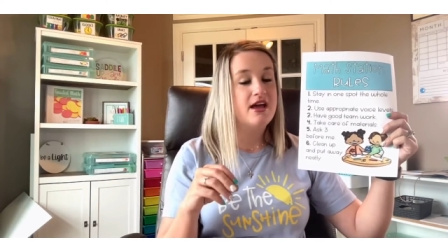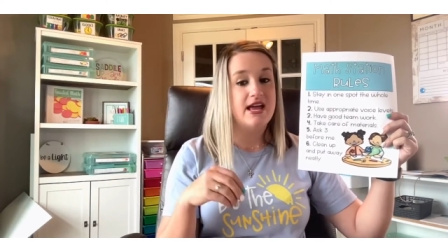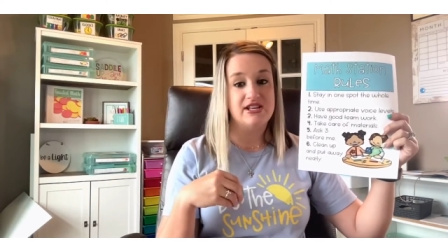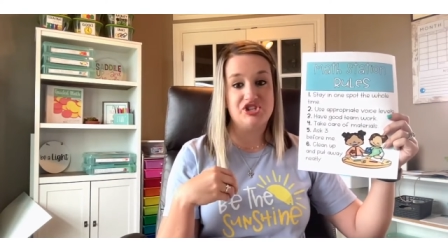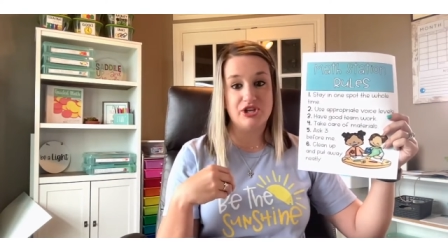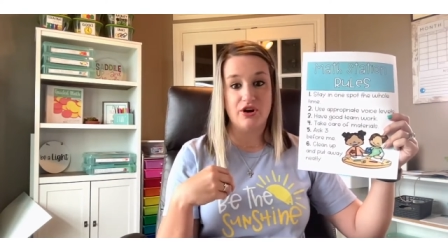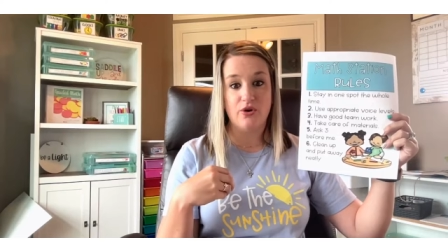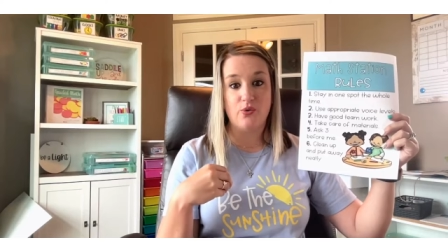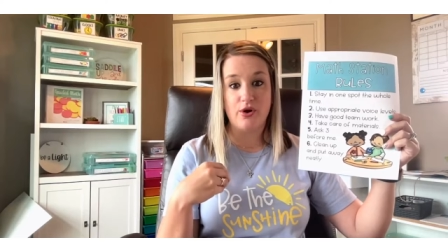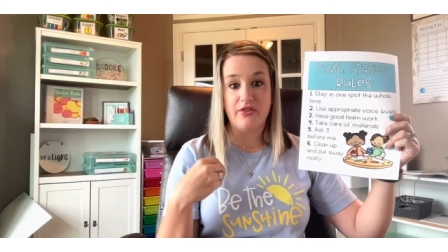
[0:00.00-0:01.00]

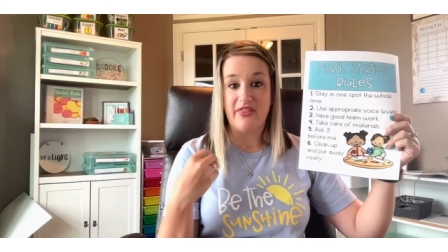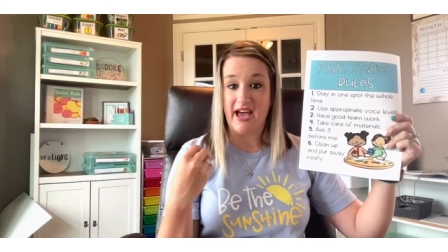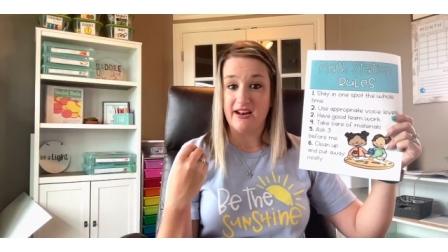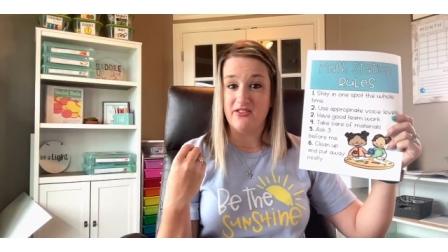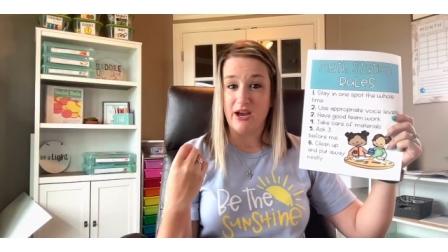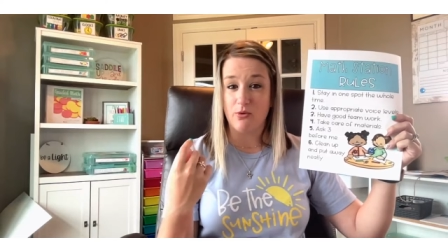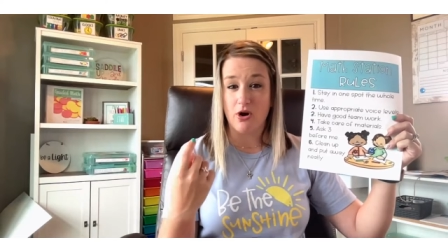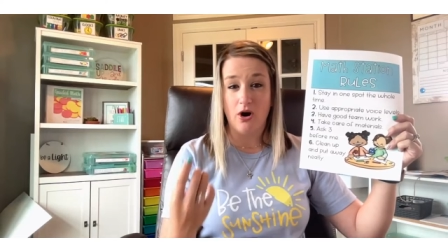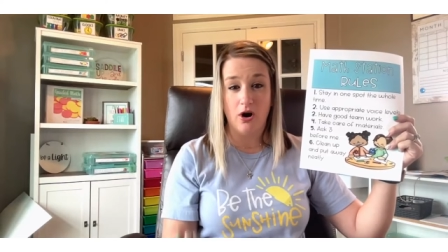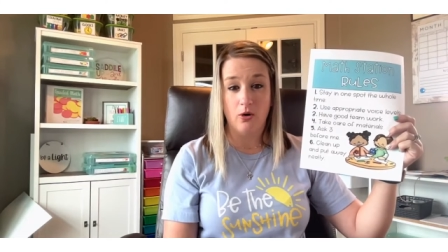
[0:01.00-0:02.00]
so that they were
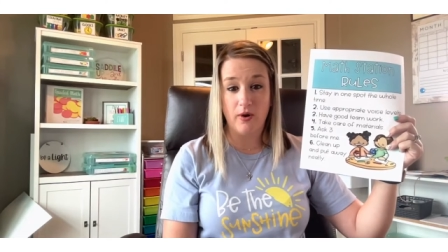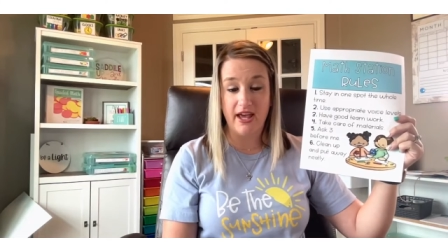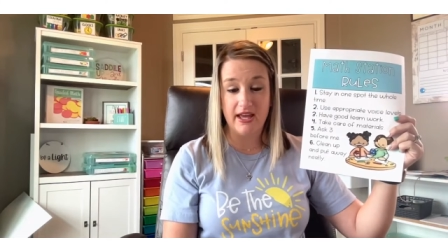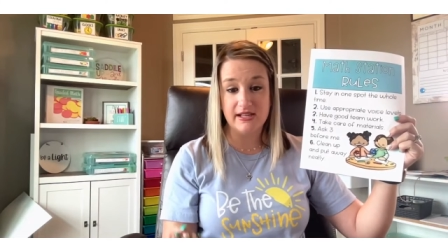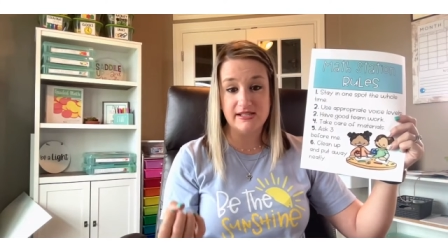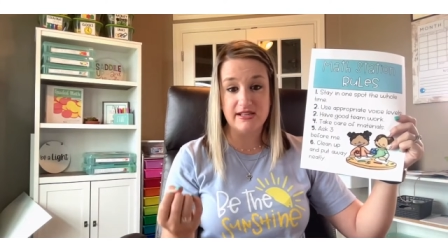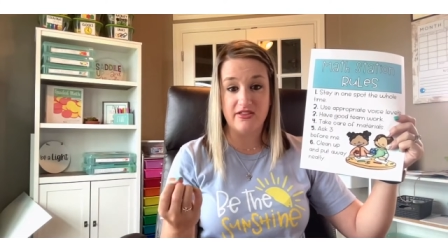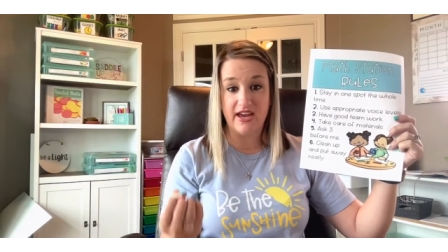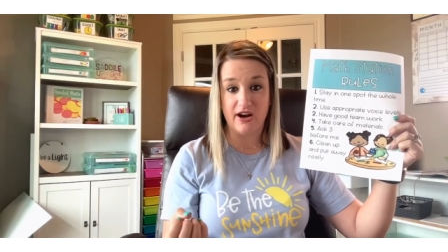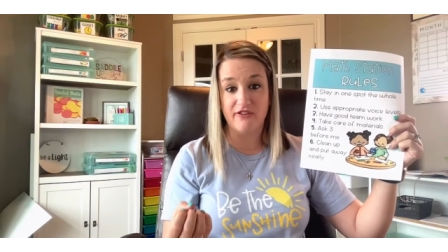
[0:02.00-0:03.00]
always
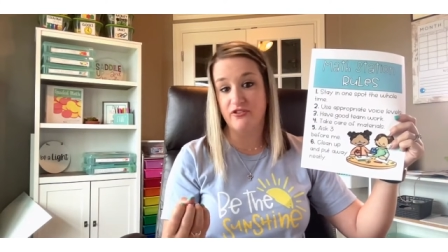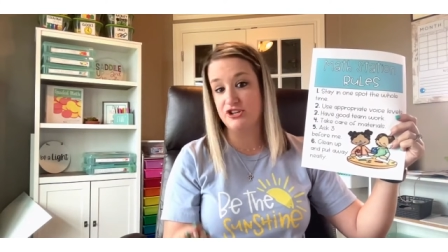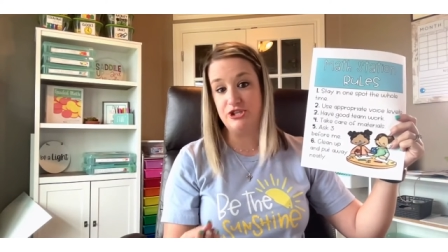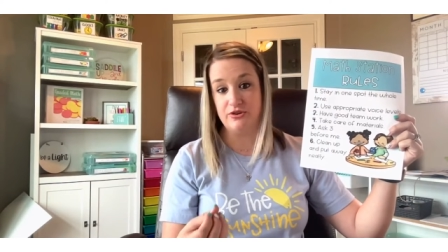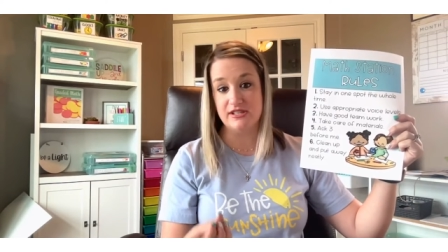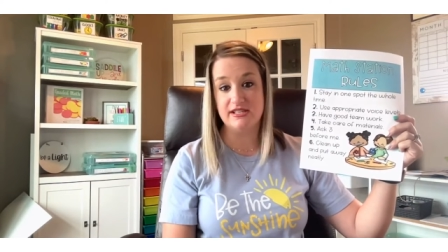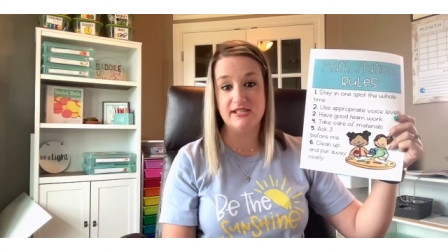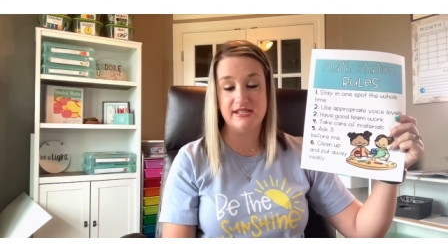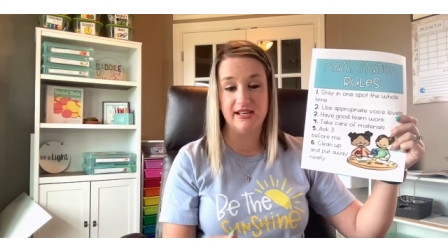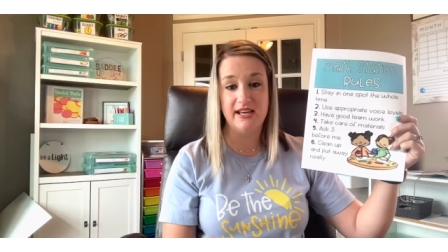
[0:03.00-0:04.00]
there for students to
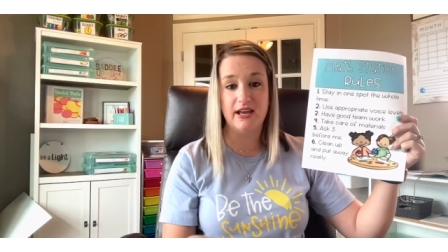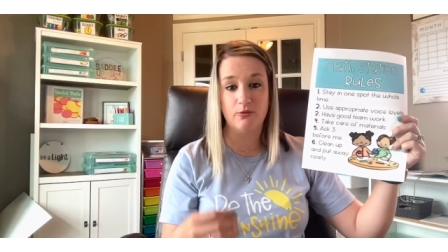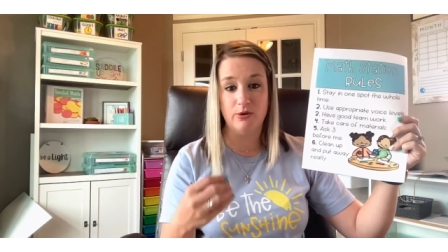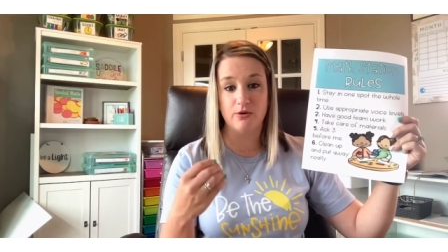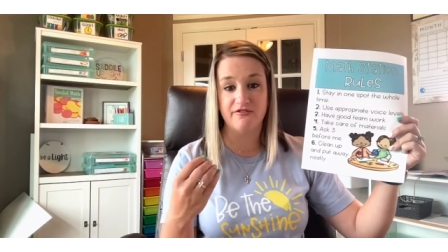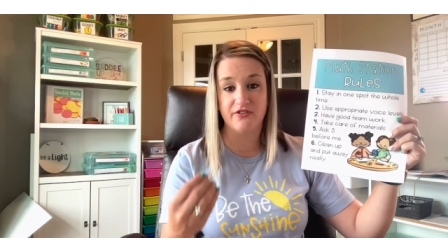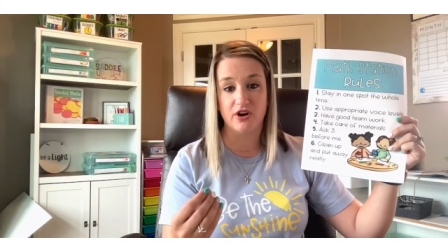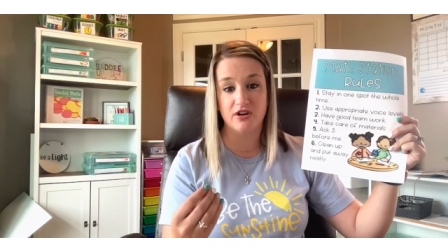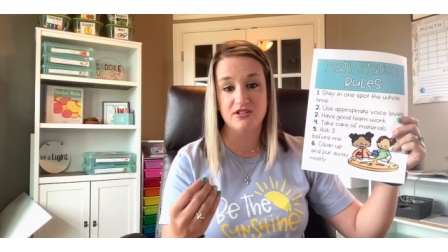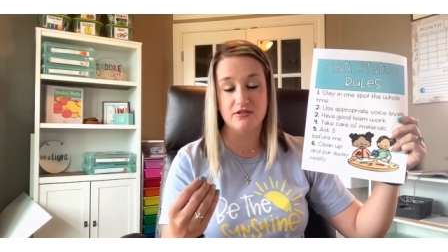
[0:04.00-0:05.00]
see and we
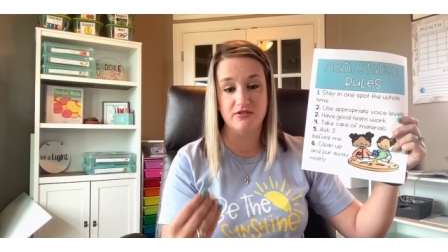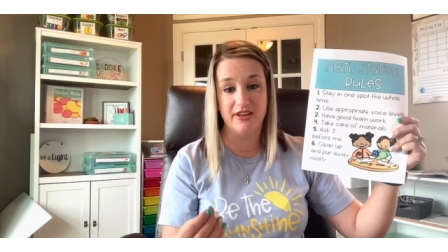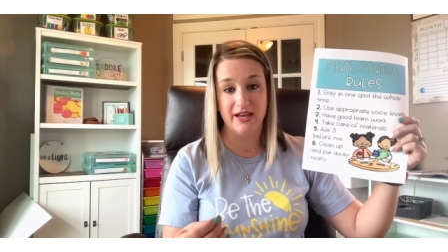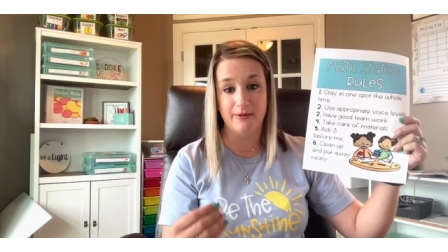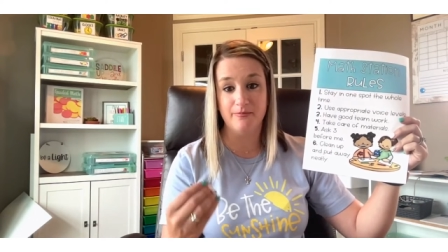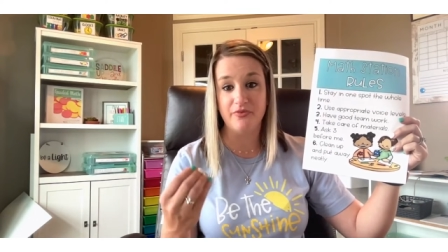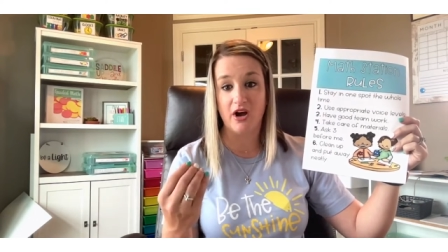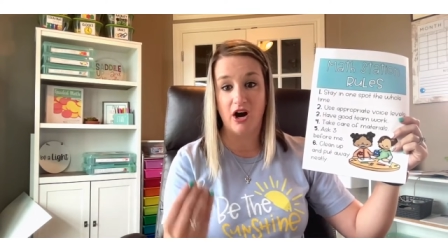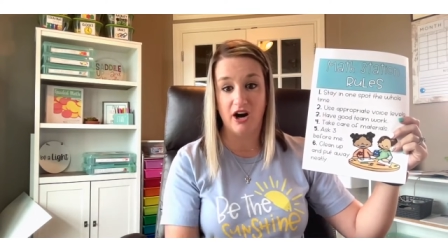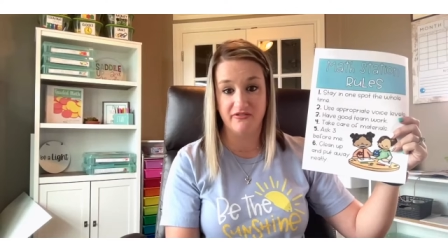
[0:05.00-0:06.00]
referred to them
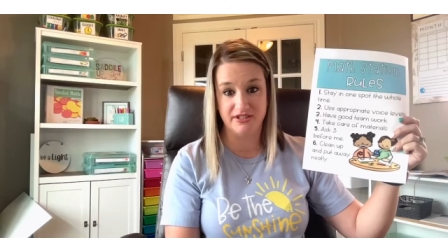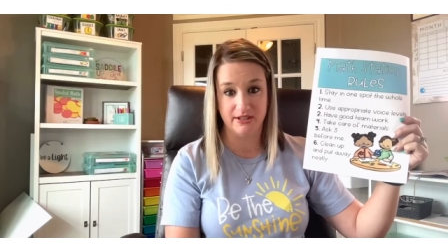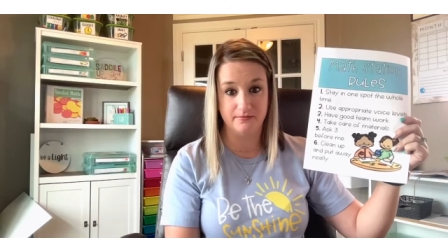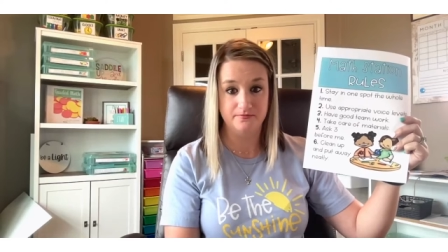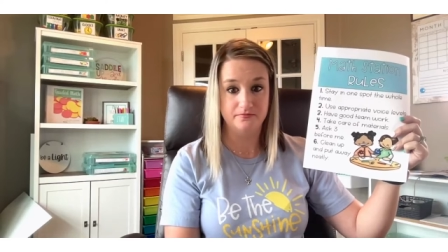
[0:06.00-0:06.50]
often.